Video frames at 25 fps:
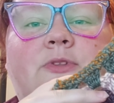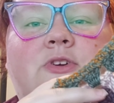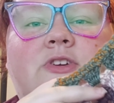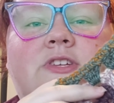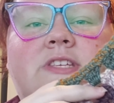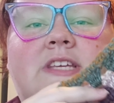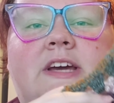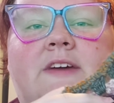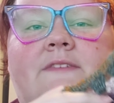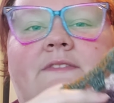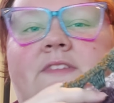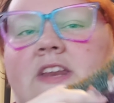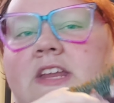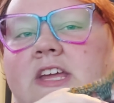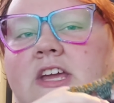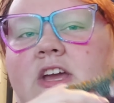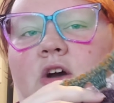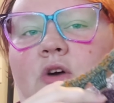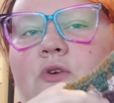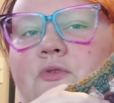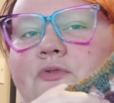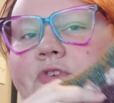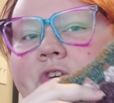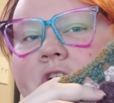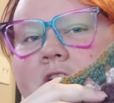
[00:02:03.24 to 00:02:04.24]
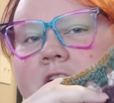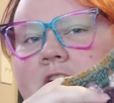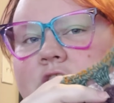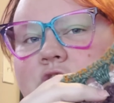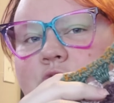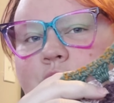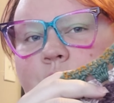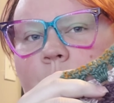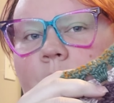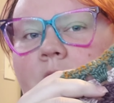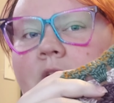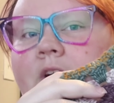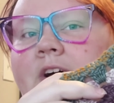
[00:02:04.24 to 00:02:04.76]
there's like a video for
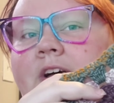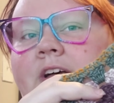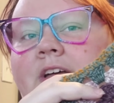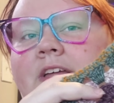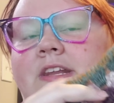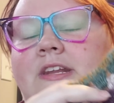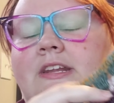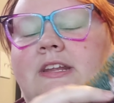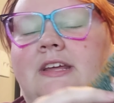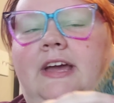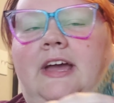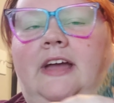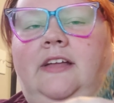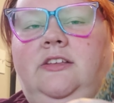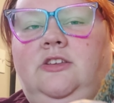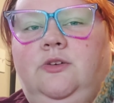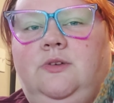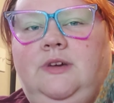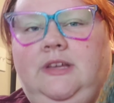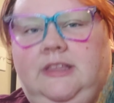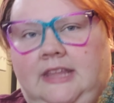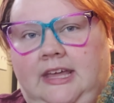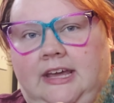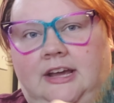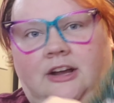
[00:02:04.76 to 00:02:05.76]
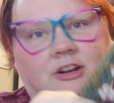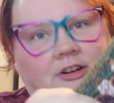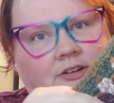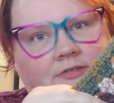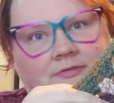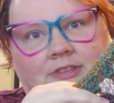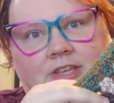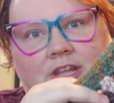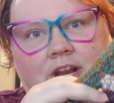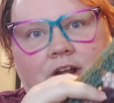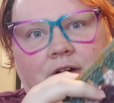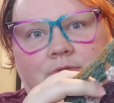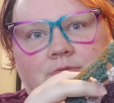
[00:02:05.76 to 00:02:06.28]
each one, and you can, like,
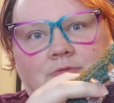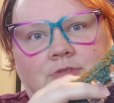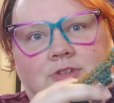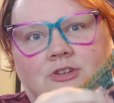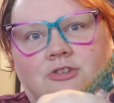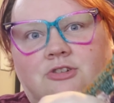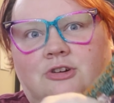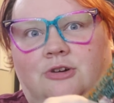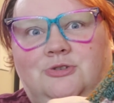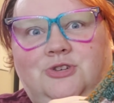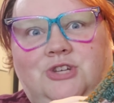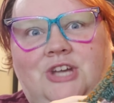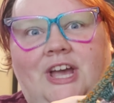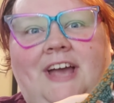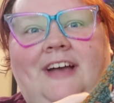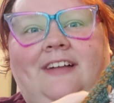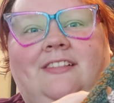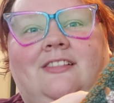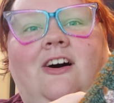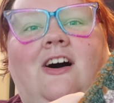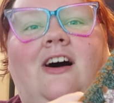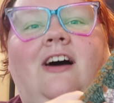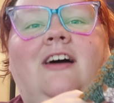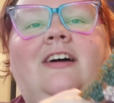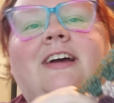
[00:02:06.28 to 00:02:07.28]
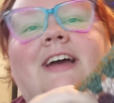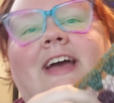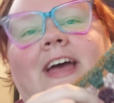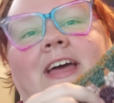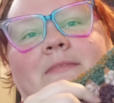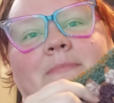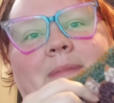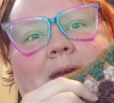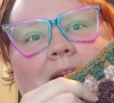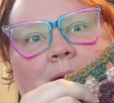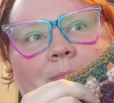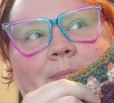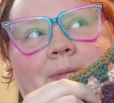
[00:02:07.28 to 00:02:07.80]
you know, crochet along
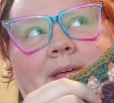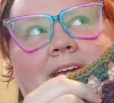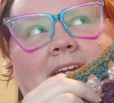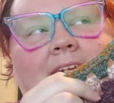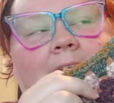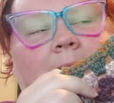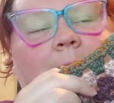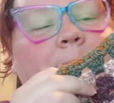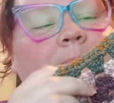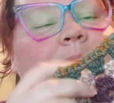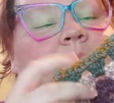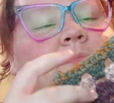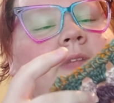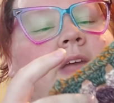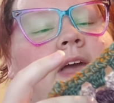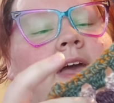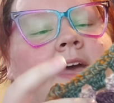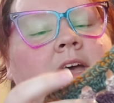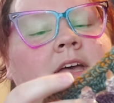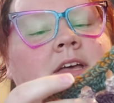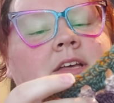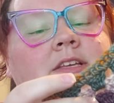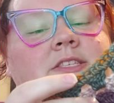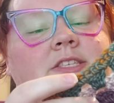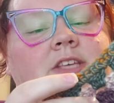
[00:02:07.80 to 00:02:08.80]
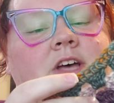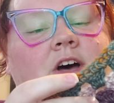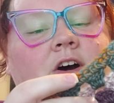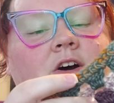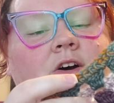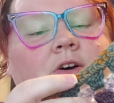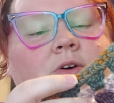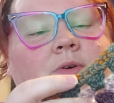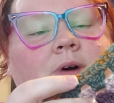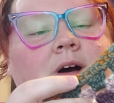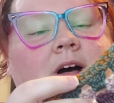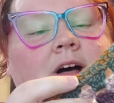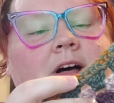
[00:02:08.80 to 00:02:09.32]
and make a blanket.
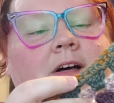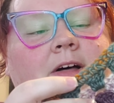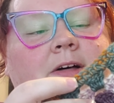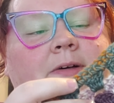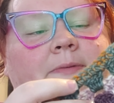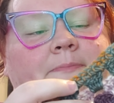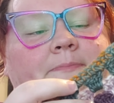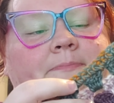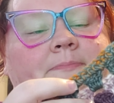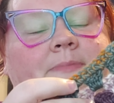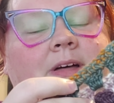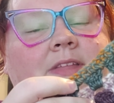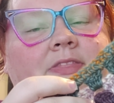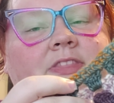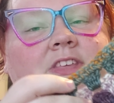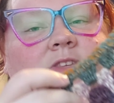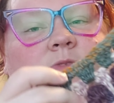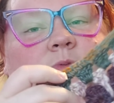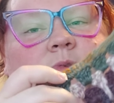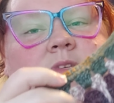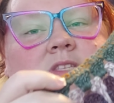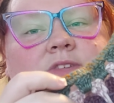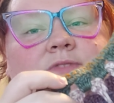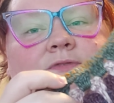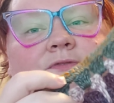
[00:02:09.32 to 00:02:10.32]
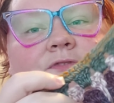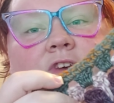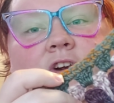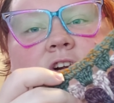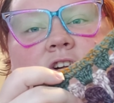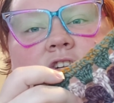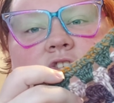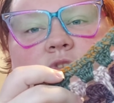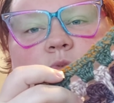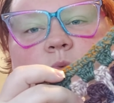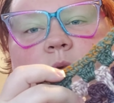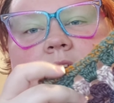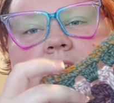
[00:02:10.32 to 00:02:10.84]
So this was the
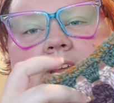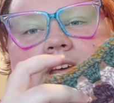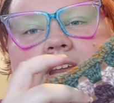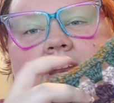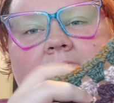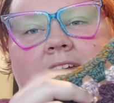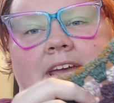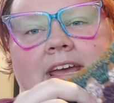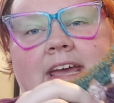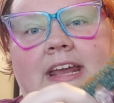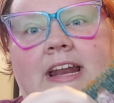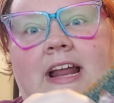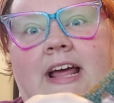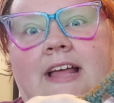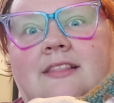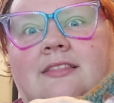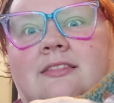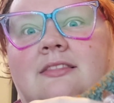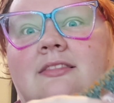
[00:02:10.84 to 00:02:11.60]
first one in it, and I